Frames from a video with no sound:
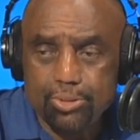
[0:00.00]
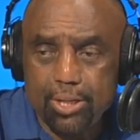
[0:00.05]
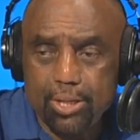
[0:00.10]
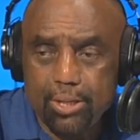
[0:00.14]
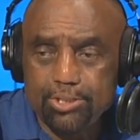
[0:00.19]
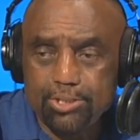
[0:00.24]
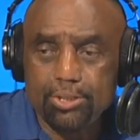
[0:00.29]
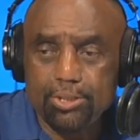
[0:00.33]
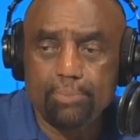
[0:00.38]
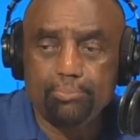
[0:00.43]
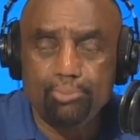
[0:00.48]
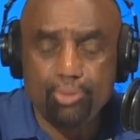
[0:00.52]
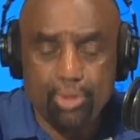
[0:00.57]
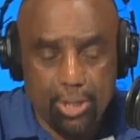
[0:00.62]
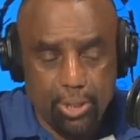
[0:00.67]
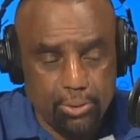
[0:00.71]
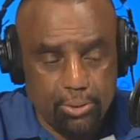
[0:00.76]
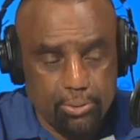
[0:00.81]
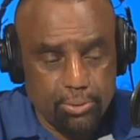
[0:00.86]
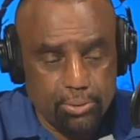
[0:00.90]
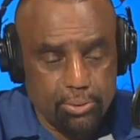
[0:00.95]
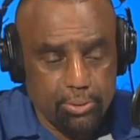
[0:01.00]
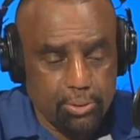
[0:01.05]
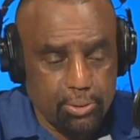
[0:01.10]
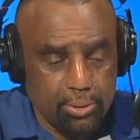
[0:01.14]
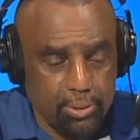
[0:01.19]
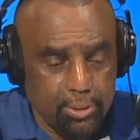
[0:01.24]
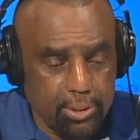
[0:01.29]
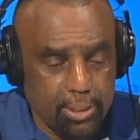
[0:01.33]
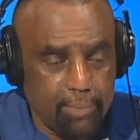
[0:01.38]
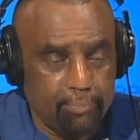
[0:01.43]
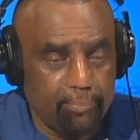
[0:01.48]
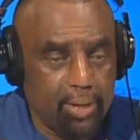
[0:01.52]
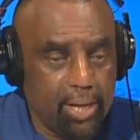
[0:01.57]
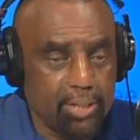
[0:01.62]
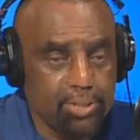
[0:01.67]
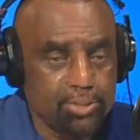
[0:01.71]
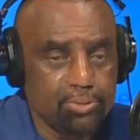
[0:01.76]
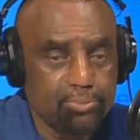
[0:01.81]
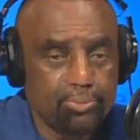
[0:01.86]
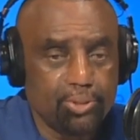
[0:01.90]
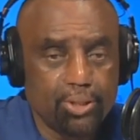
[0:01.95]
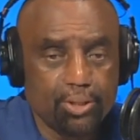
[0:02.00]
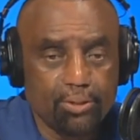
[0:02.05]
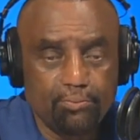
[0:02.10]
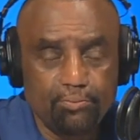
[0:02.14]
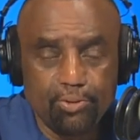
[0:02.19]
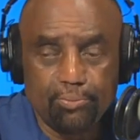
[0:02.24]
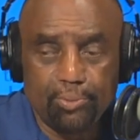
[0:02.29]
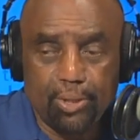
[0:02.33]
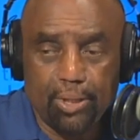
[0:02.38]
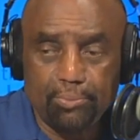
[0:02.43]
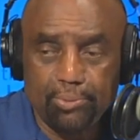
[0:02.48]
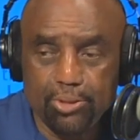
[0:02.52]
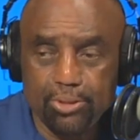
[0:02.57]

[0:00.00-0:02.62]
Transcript: that Jim Brown, not boxer but a football